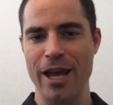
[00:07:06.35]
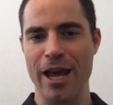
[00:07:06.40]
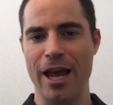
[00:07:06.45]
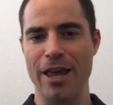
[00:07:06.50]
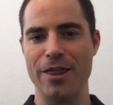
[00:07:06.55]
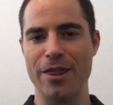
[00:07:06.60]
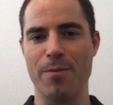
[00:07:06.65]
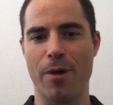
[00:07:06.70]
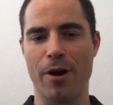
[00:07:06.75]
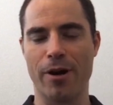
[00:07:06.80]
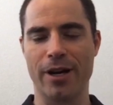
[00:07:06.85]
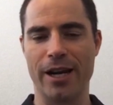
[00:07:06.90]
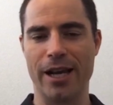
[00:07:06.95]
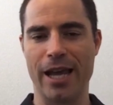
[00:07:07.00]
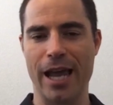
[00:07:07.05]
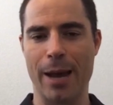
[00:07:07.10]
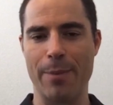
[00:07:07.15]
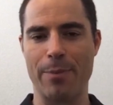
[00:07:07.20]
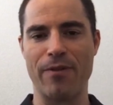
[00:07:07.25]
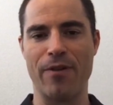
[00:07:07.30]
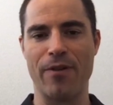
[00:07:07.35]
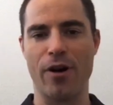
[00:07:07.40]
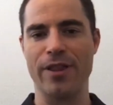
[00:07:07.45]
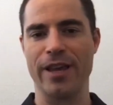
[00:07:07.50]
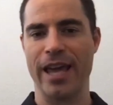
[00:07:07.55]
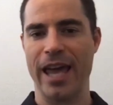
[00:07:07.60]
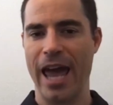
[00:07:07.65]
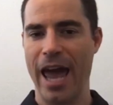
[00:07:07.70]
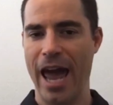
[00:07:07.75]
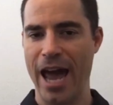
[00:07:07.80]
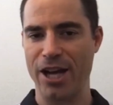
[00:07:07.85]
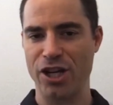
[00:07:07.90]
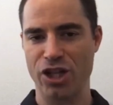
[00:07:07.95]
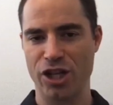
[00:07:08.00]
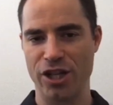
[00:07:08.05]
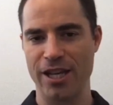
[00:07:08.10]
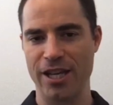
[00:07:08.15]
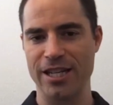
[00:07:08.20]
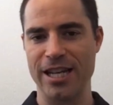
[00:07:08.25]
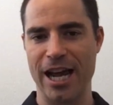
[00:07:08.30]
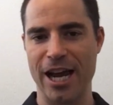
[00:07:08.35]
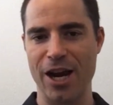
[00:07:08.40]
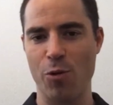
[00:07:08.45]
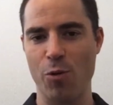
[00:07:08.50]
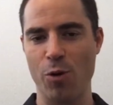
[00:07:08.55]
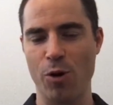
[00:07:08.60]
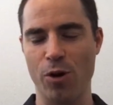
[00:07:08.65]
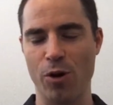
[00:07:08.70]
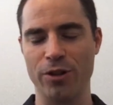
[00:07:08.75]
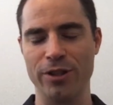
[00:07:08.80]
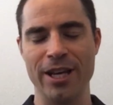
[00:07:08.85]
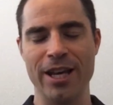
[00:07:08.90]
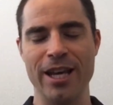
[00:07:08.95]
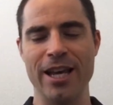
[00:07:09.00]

And the market cap of all the cash in the entire world